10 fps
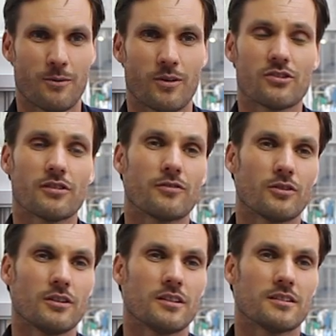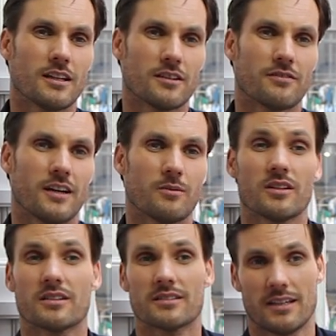Once you're fully satisfied with
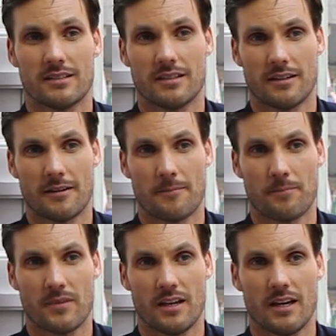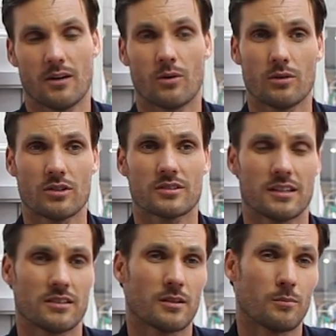the size set and all the
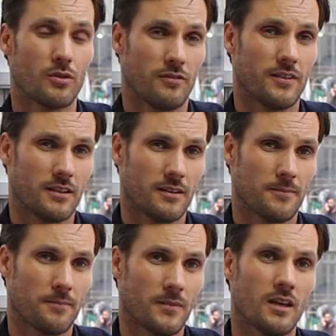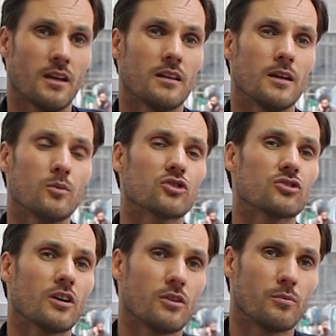sizes are perfect, they will
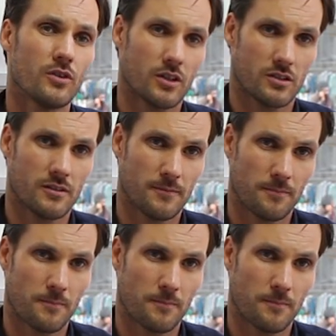start your production.